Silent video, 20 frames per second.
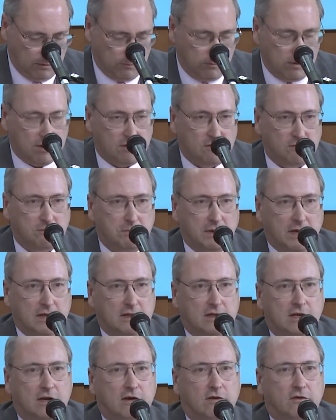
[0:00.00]
We
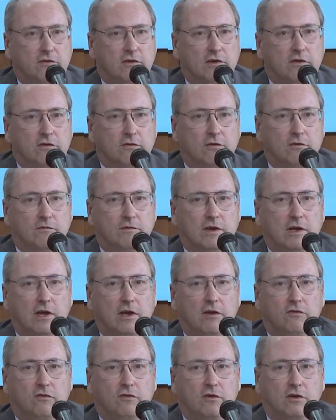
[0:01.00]
expect NRC
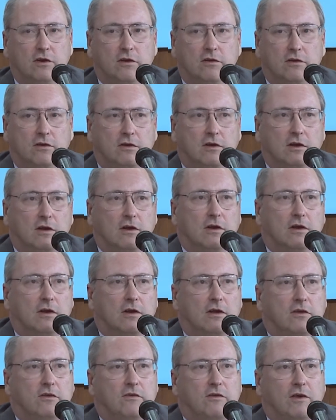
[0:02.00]
certification in
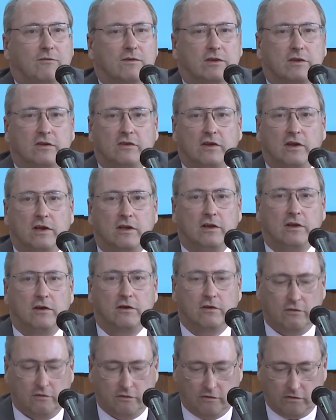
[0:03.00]
7 to 10
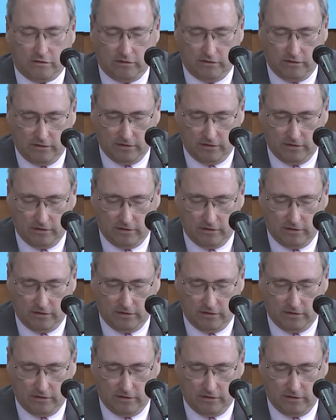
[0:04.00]
years,